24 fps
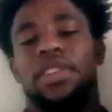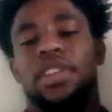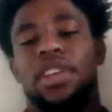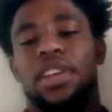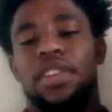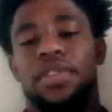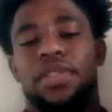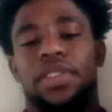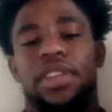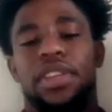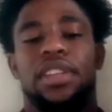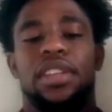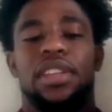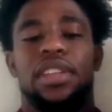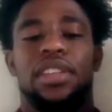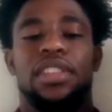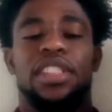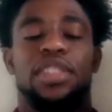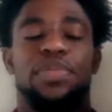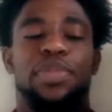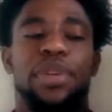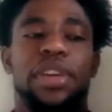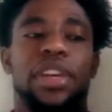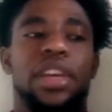definitely. And
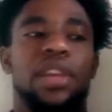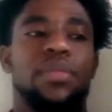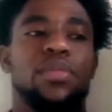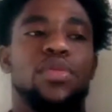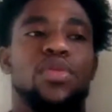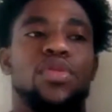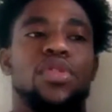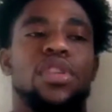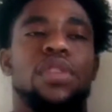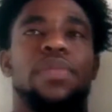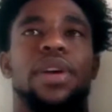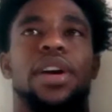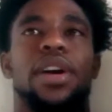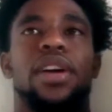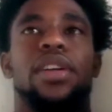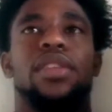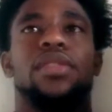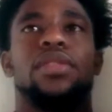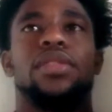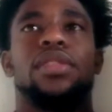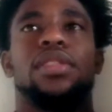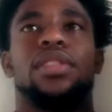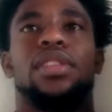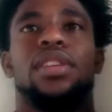speaking more
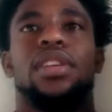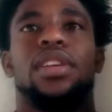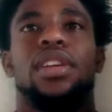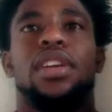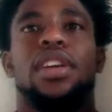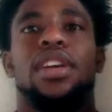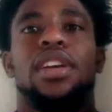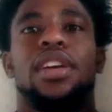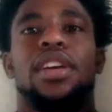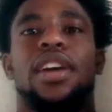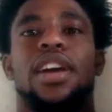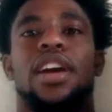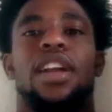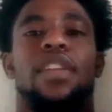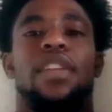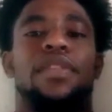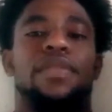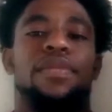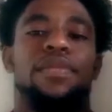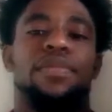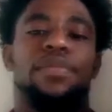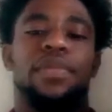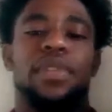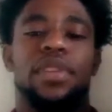about kind of
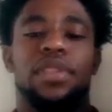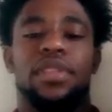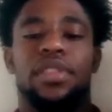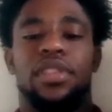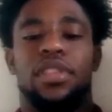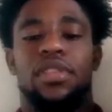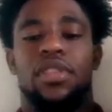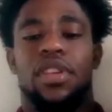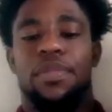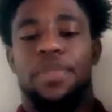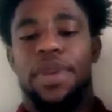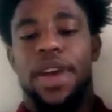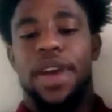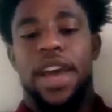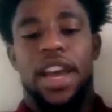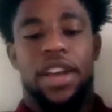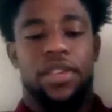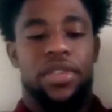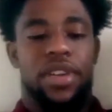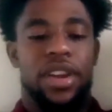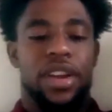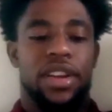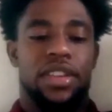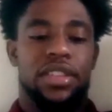our
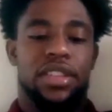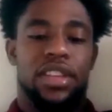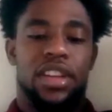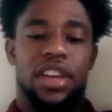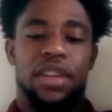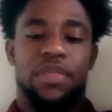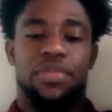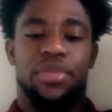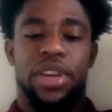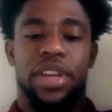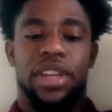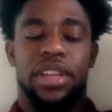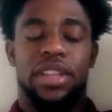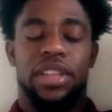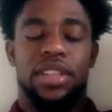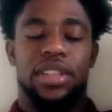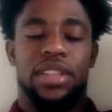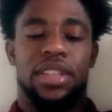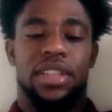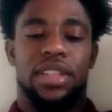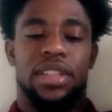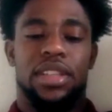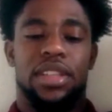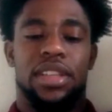backgrounds and upbringings
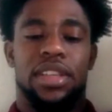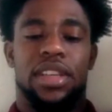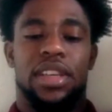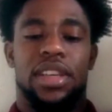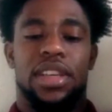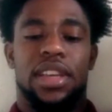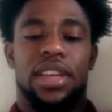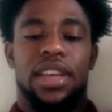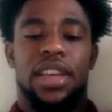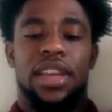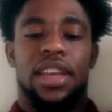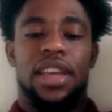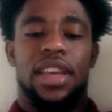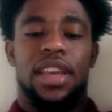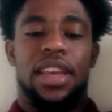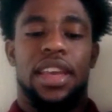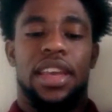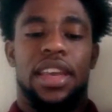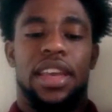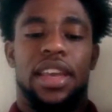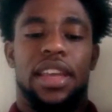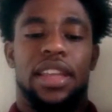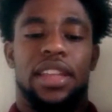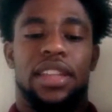
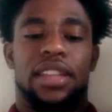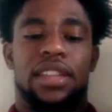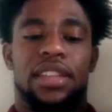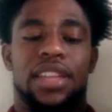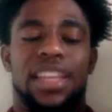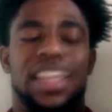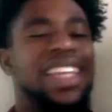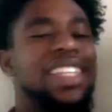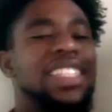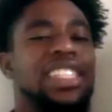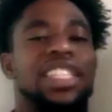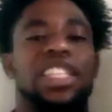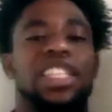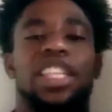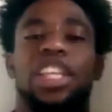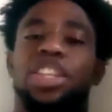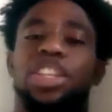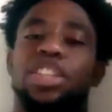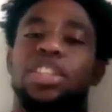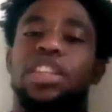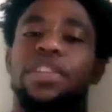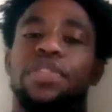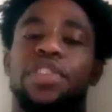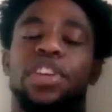and like I guess the
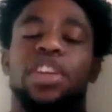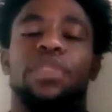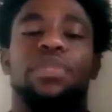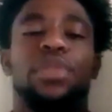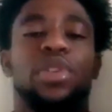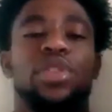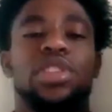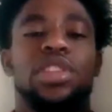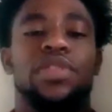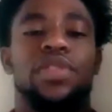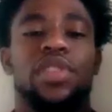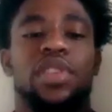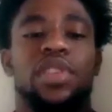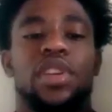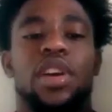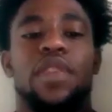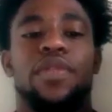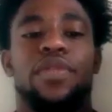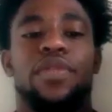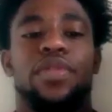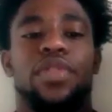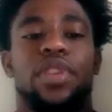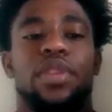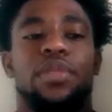different communities that we
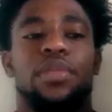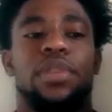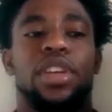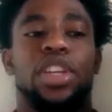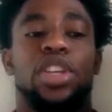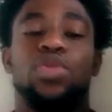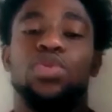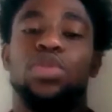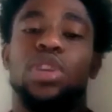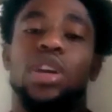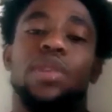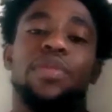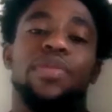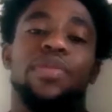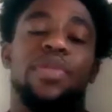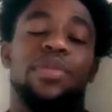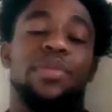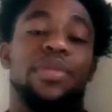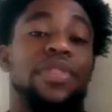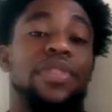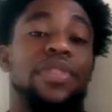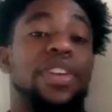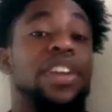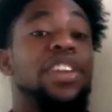come from. Like you come from
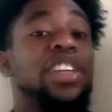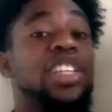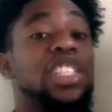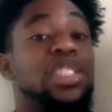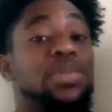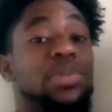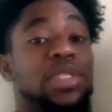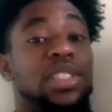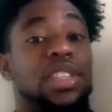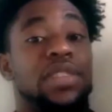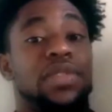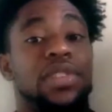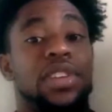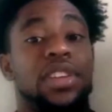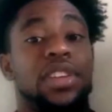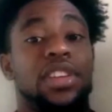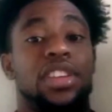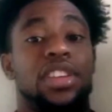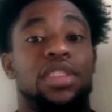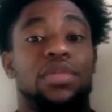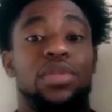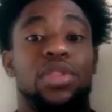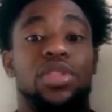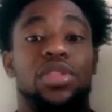a very specific
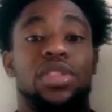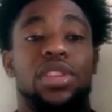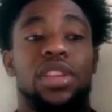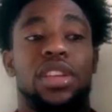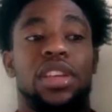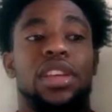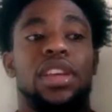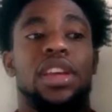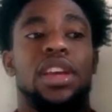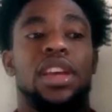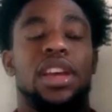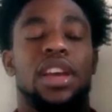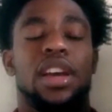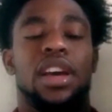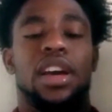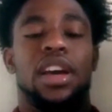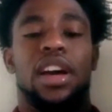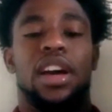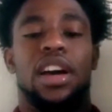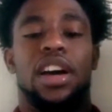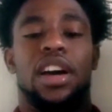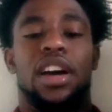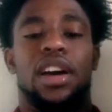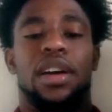community
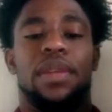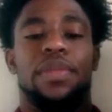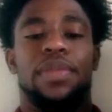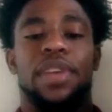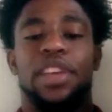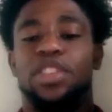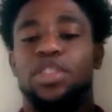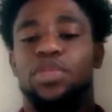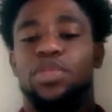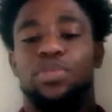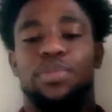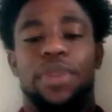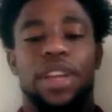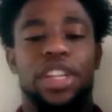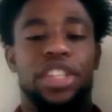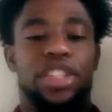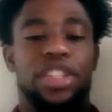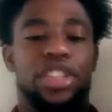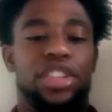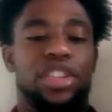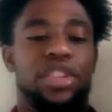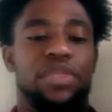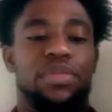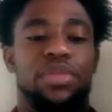that you mentioned
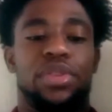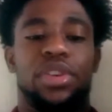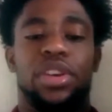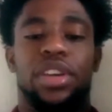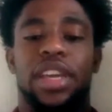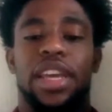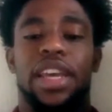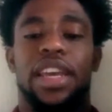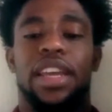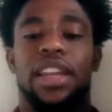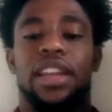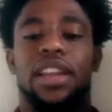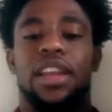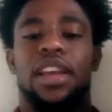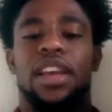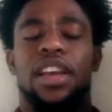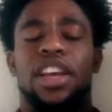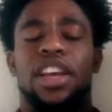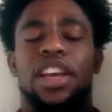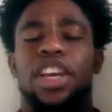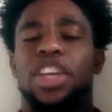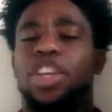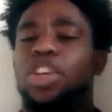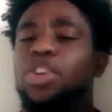in your book, and
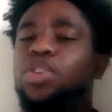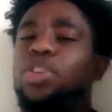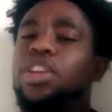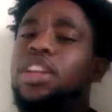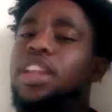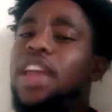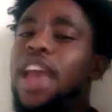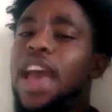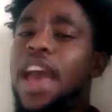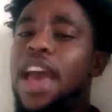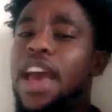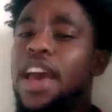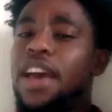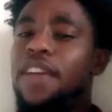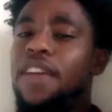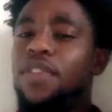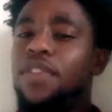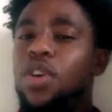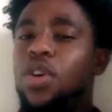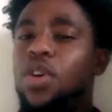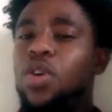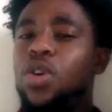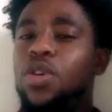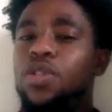you didn't have
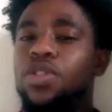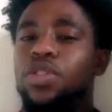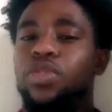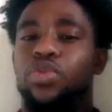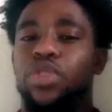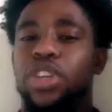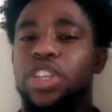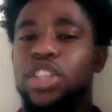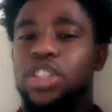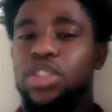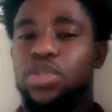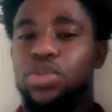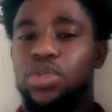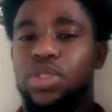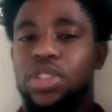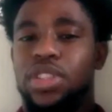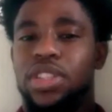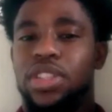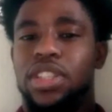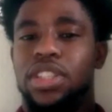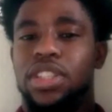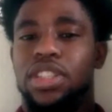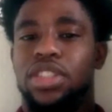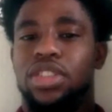all the
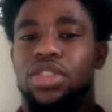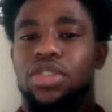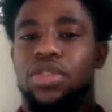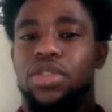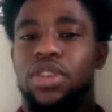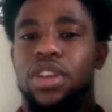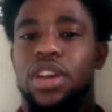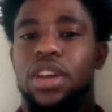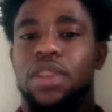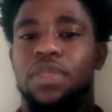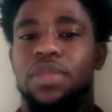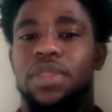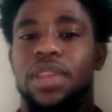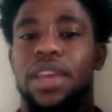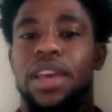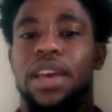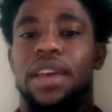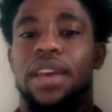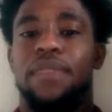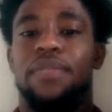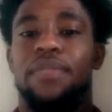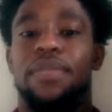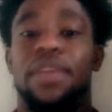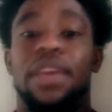resources growing up that
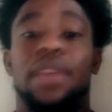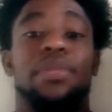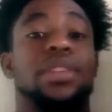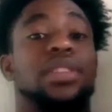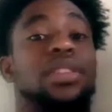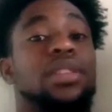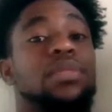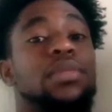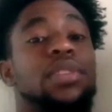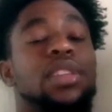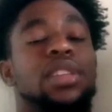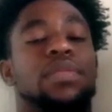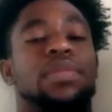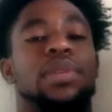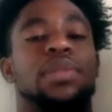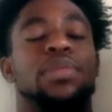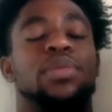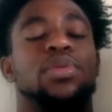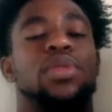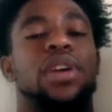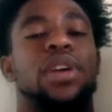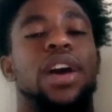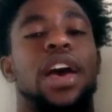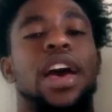maybe some other
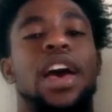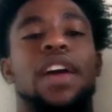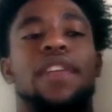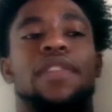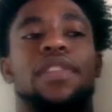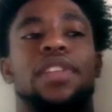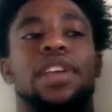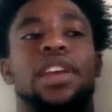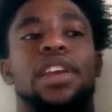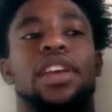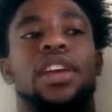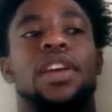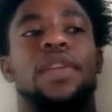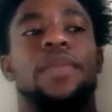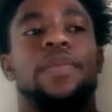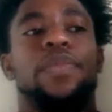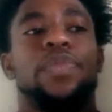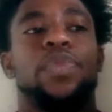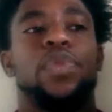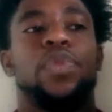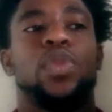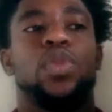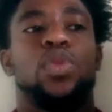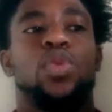people have. Like,
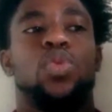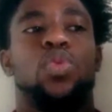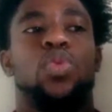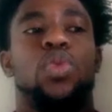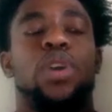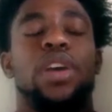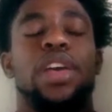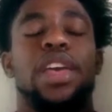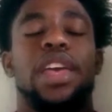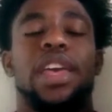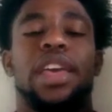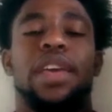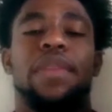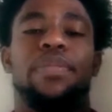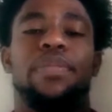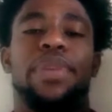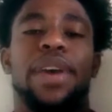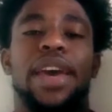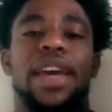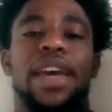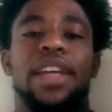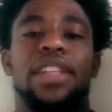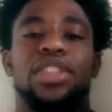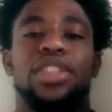what
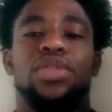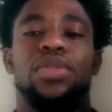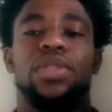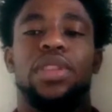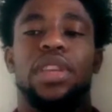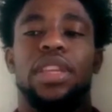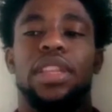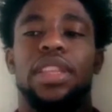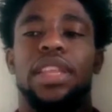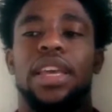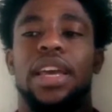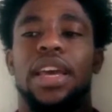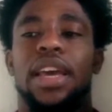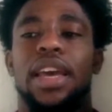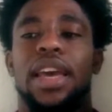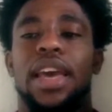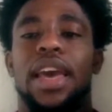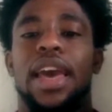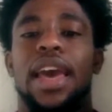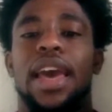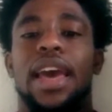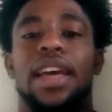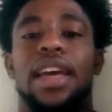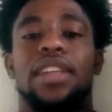impact do you think that
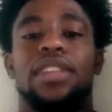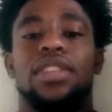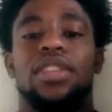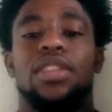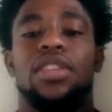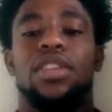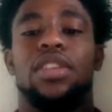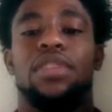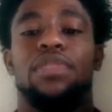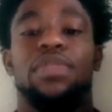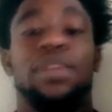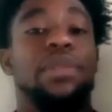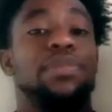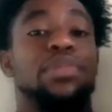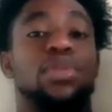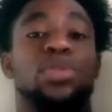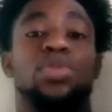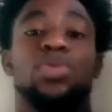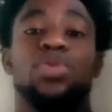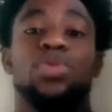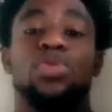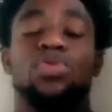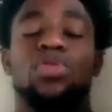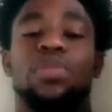has on people
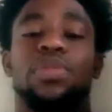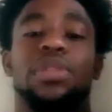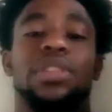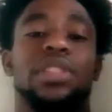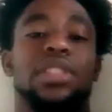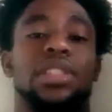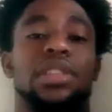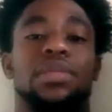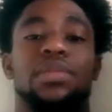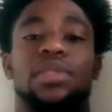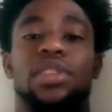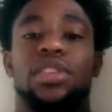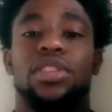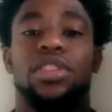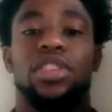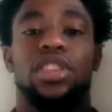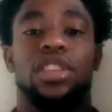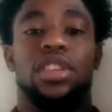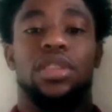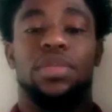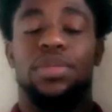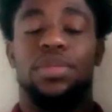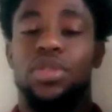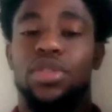who grew up in similar
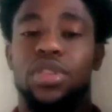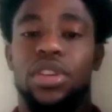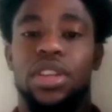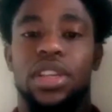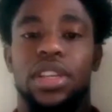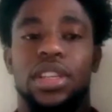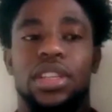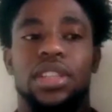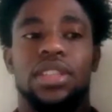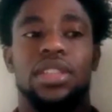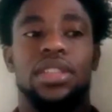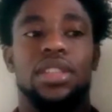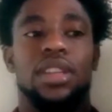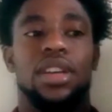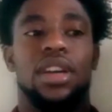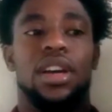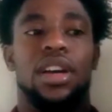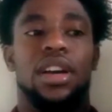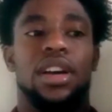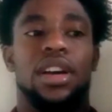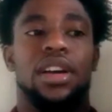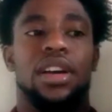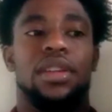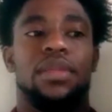communities?
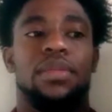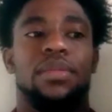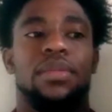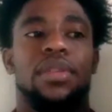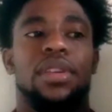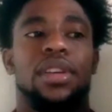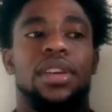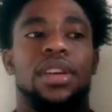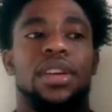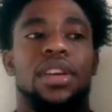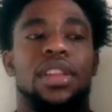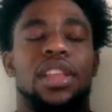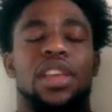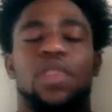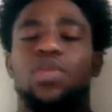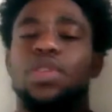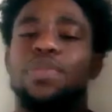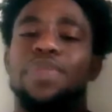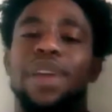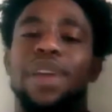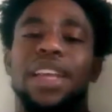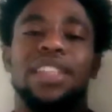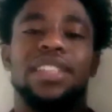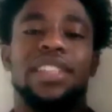Like, what
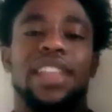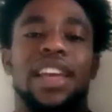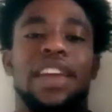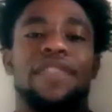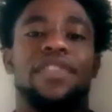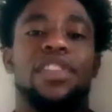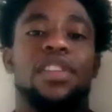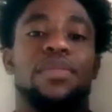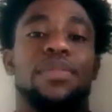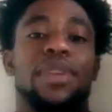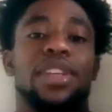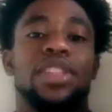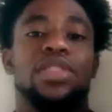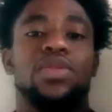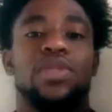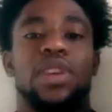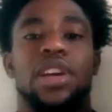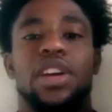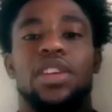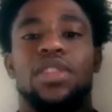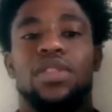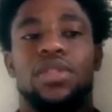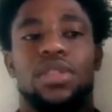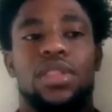impact does it have on their mental
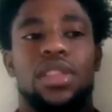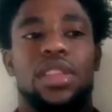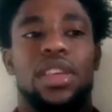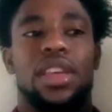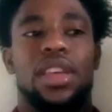health?